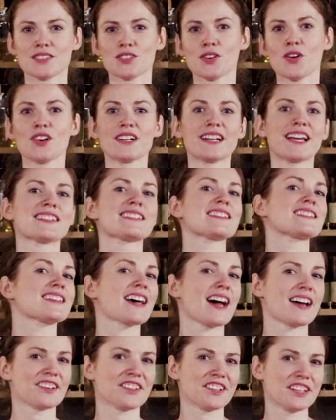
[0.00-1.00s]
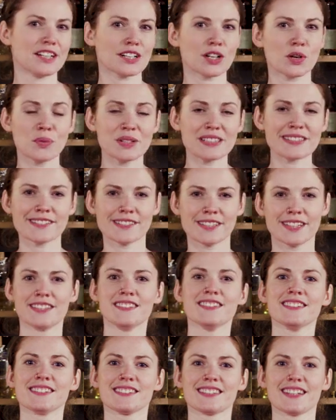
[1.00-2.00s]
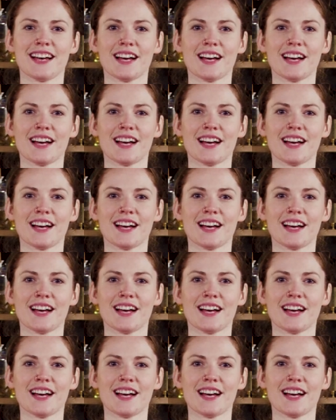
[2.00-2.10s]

not necessarily a coincidence.